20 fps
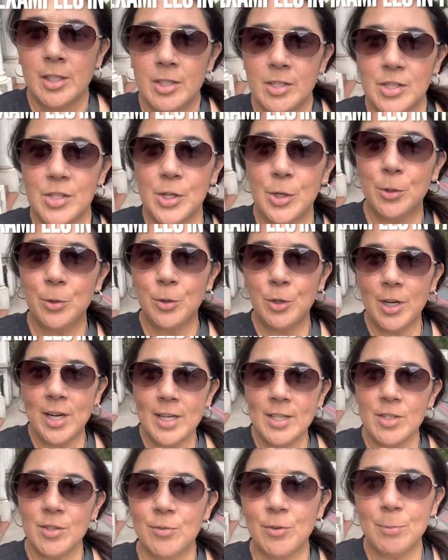So
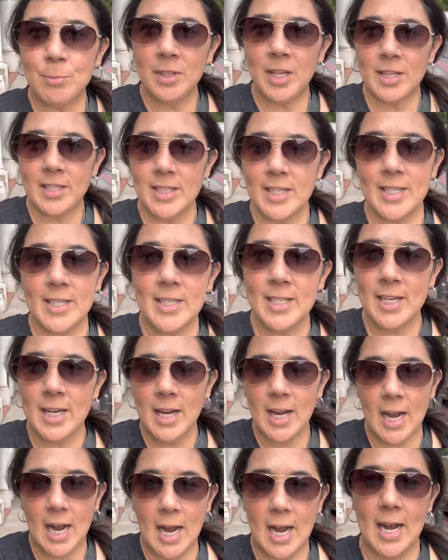greetings from London.
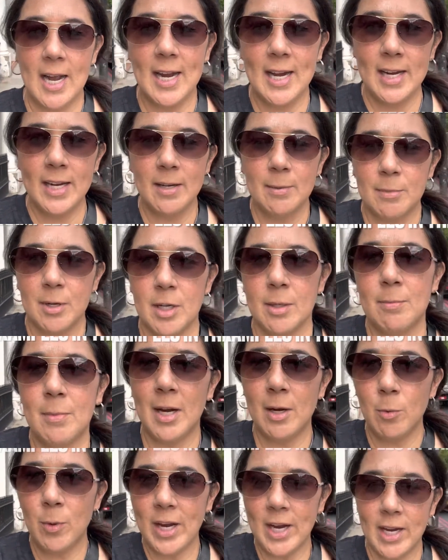I am on my
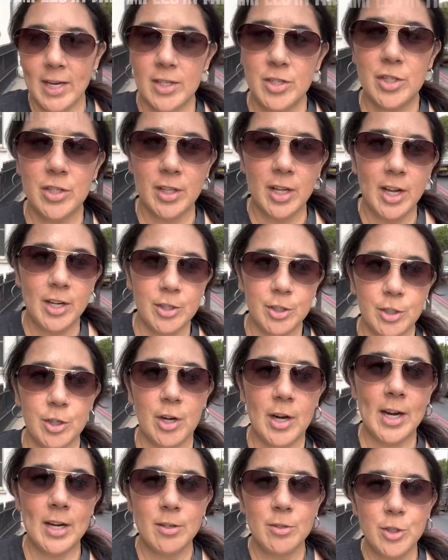way to the
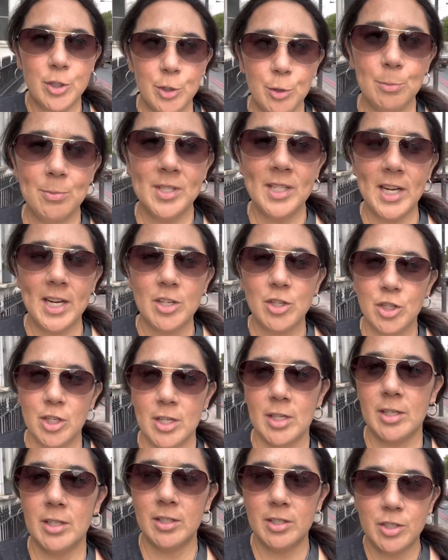Underground tube
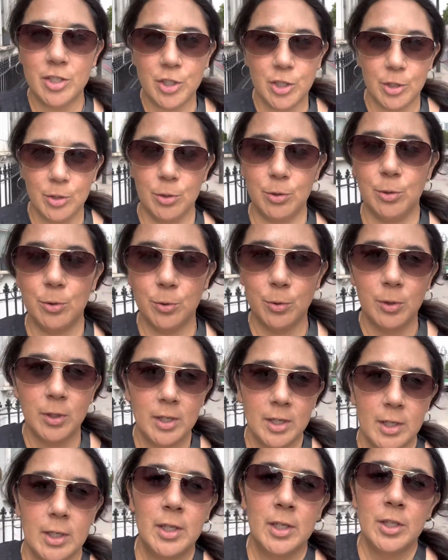station to
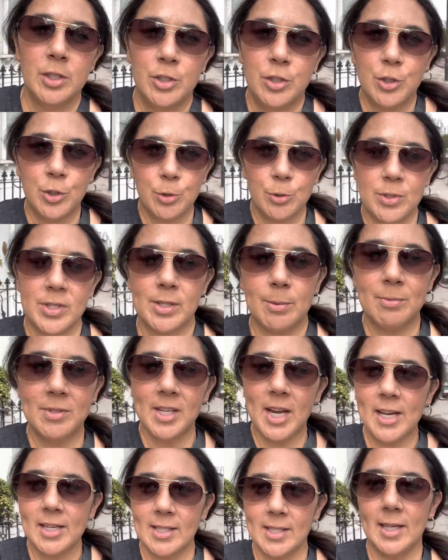do some
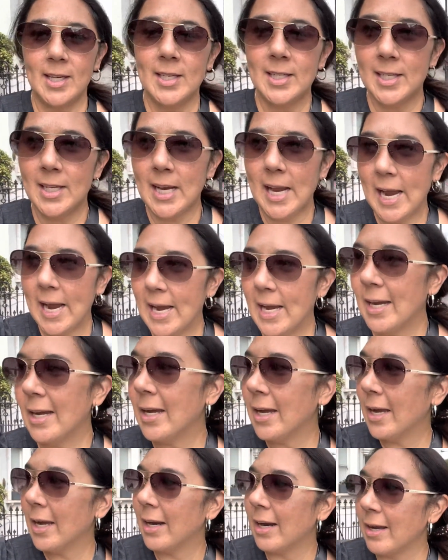sightseeing today,
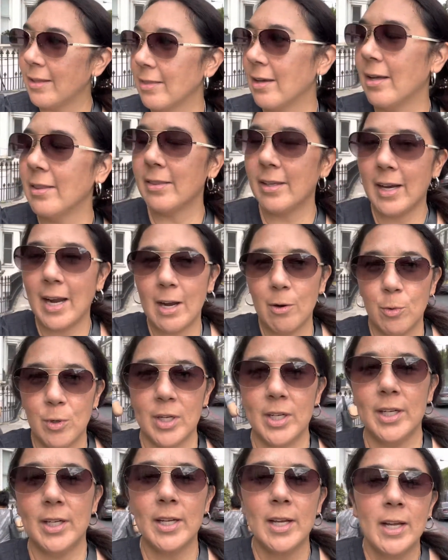and I thought that I would